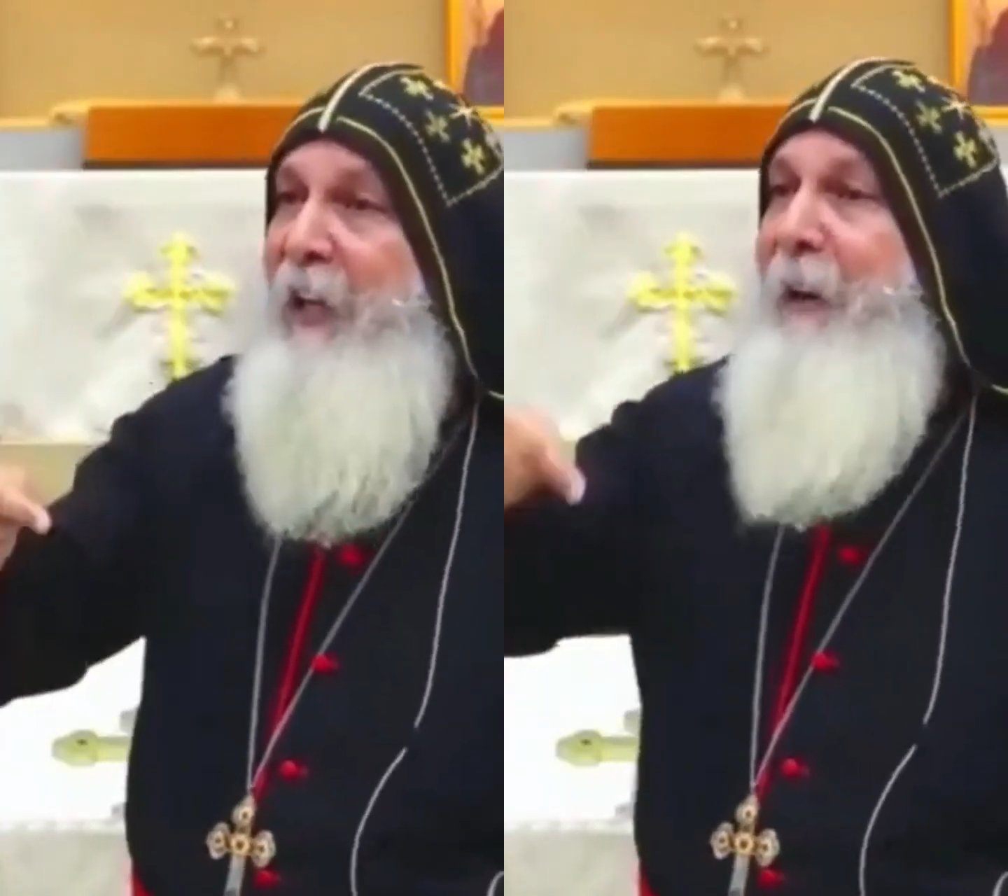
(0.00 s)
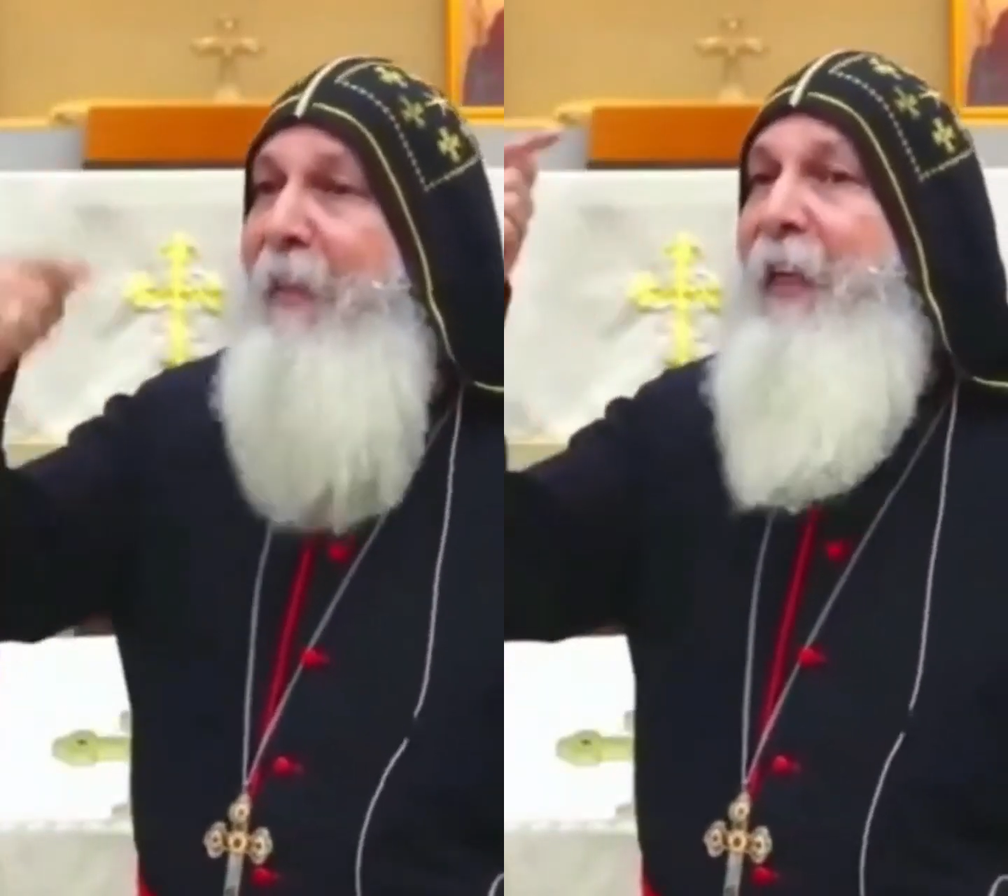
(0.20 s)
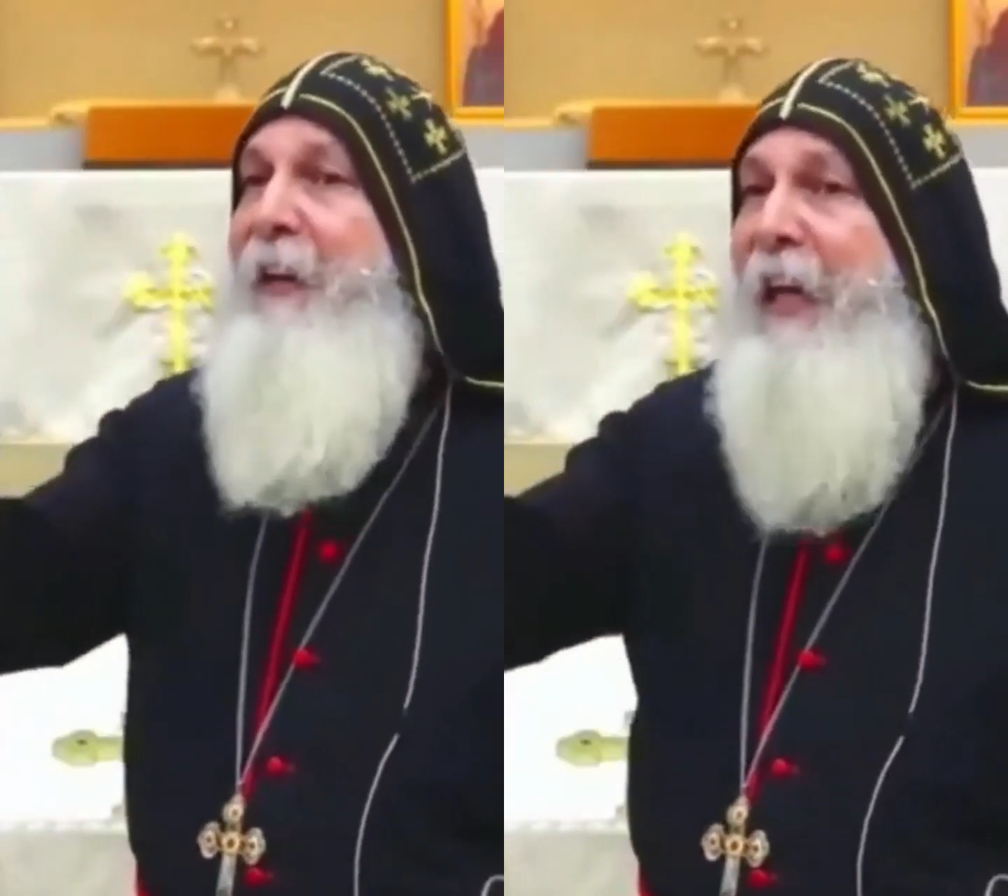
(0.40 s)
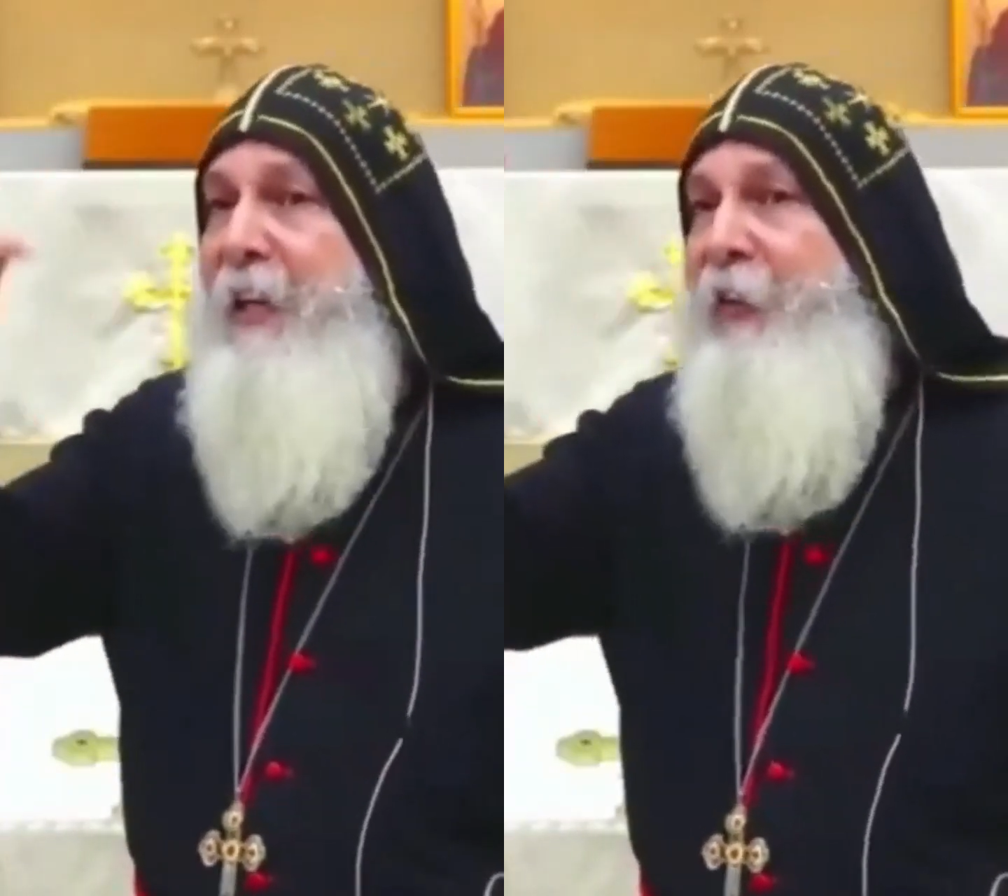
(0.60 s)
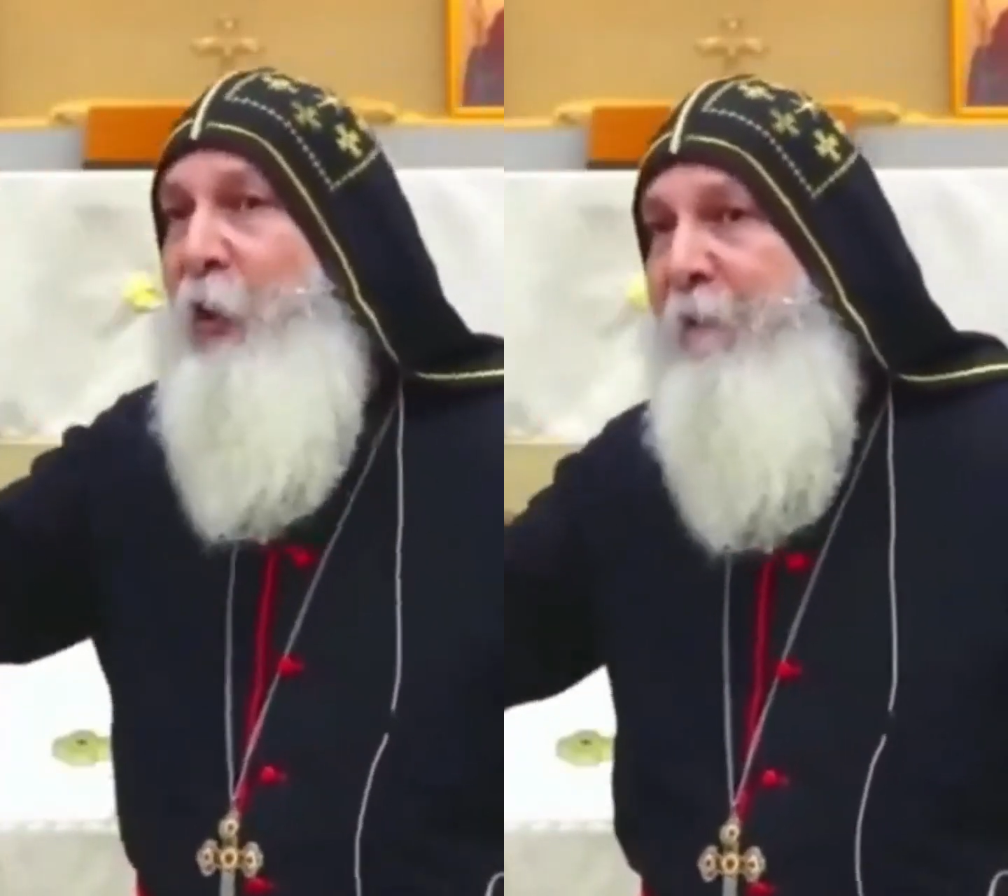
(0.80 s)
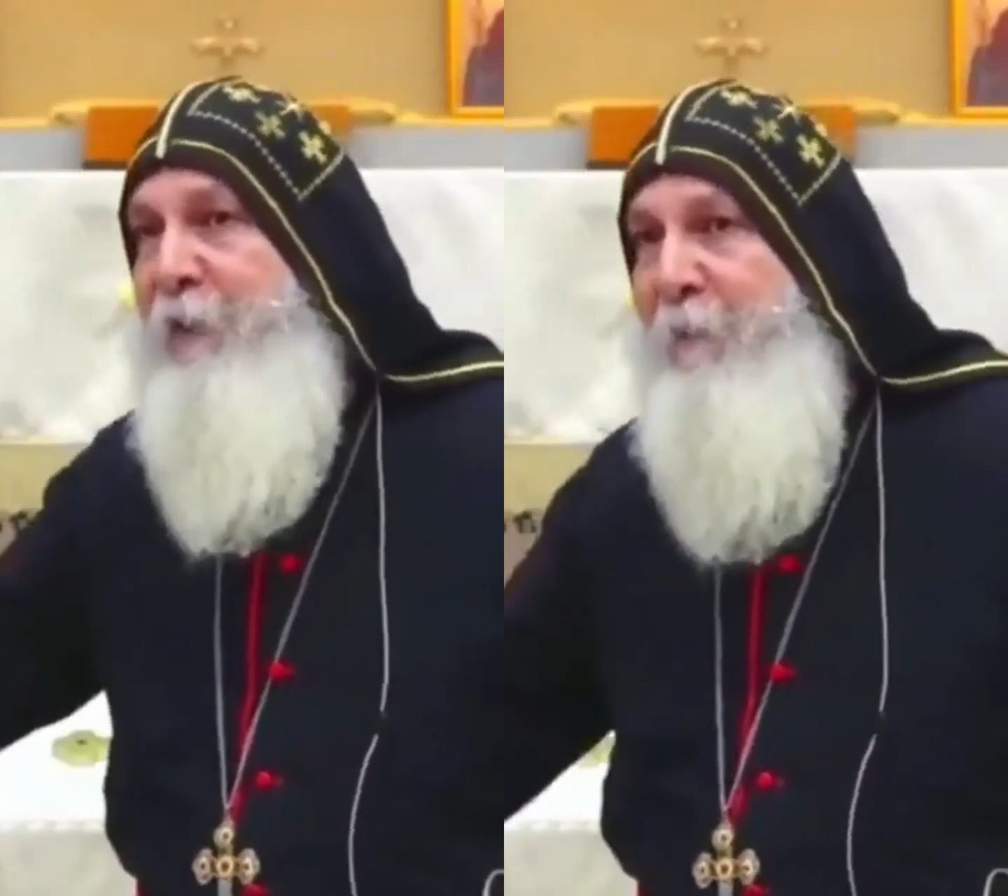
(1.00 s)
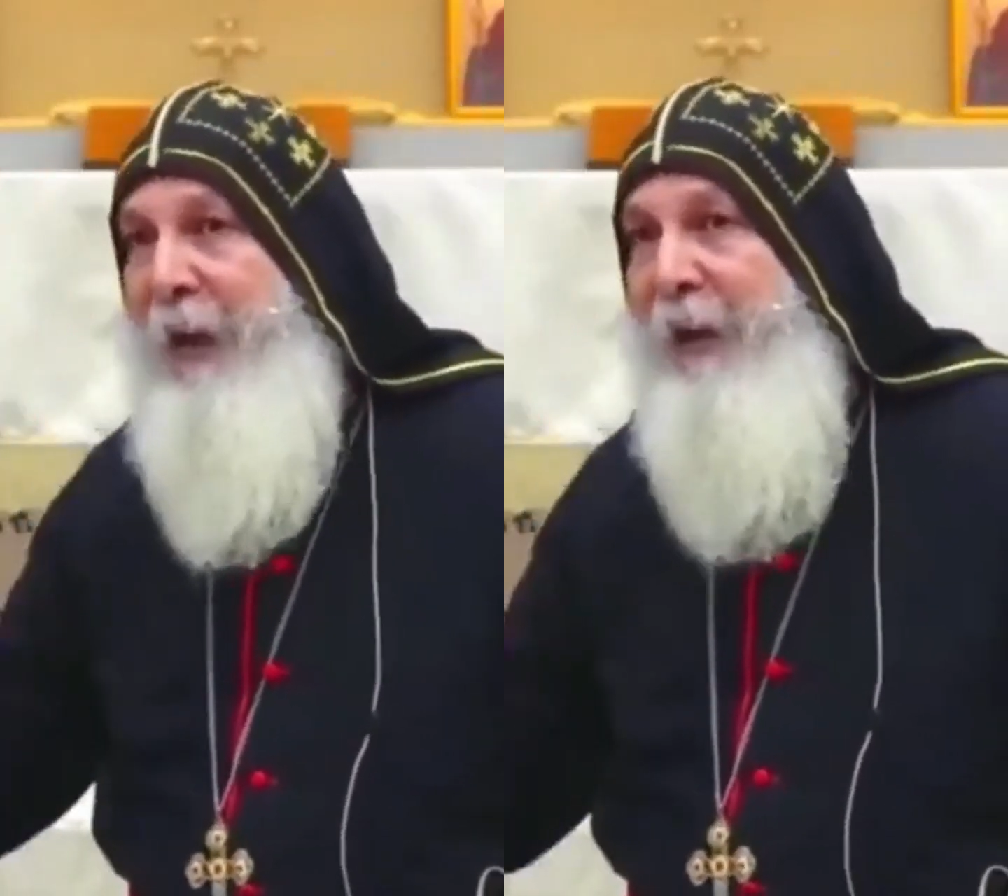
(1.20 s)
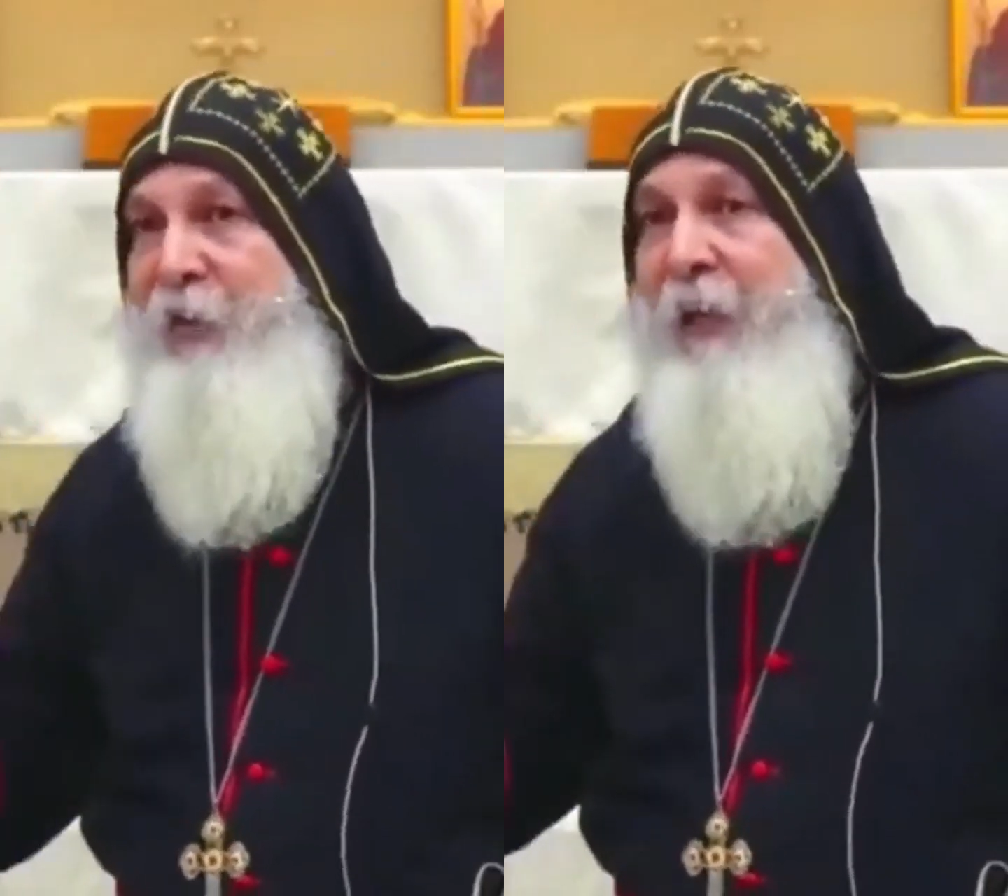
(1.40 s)
and the dignity of
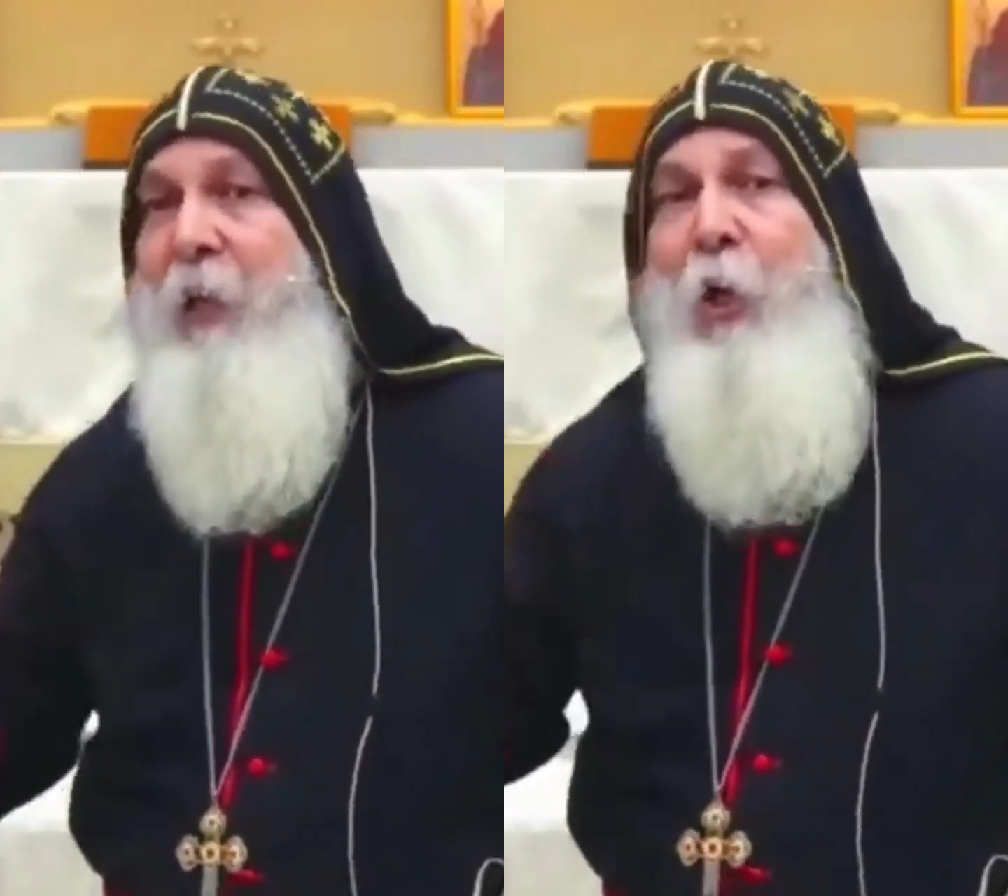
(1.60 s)
humanity,